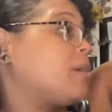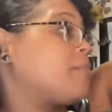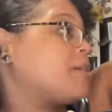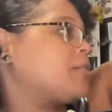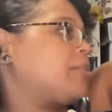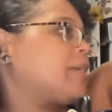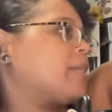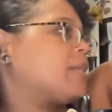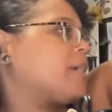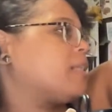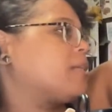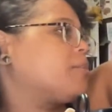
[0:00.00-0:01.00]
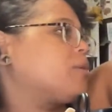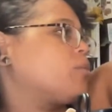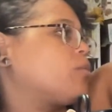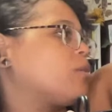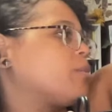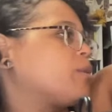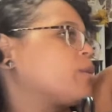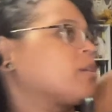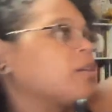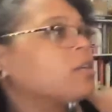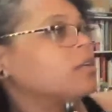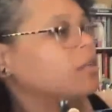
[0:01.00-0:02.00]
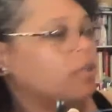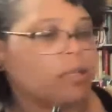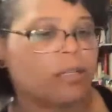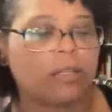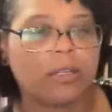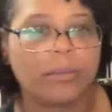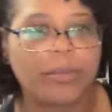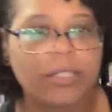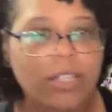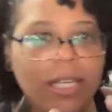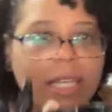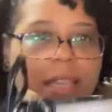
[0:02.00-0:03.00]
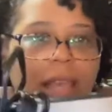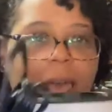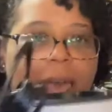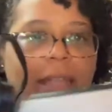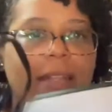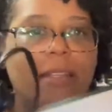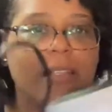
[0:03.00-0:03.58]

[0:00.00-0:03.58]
It must be an element warmer. But look at that.